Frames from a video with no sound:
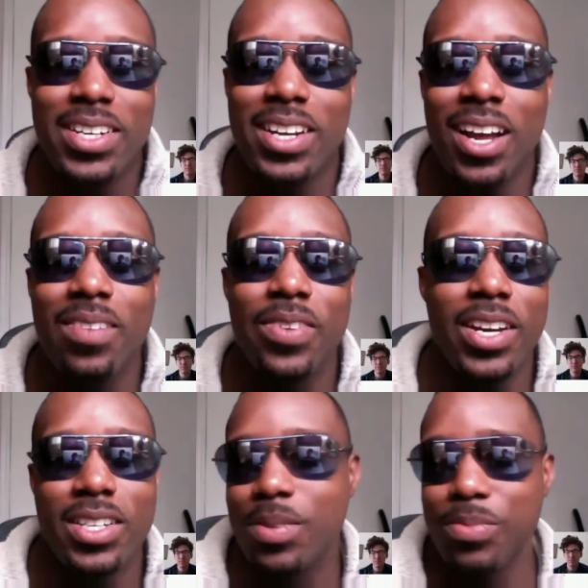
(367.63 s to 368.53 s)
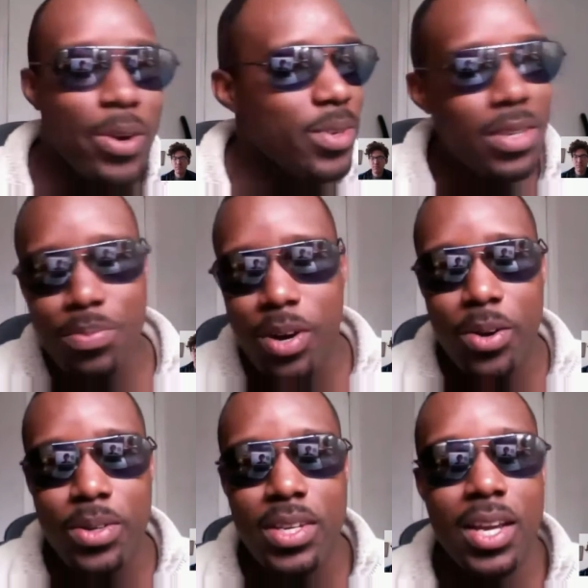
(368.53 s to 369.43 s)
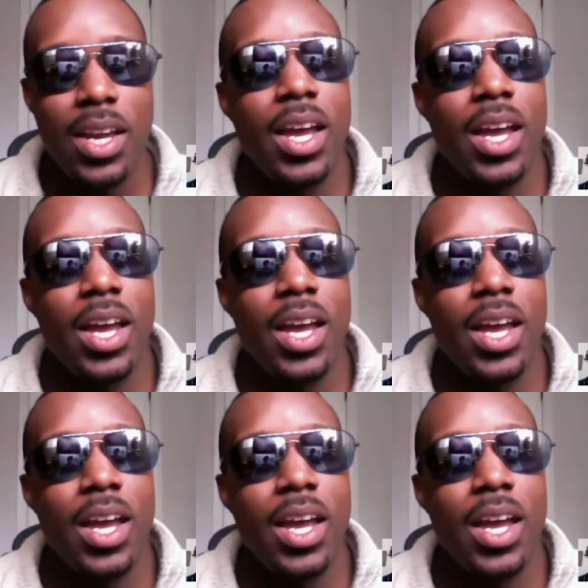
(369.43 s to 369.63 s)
and nonfiction. Prose is prose.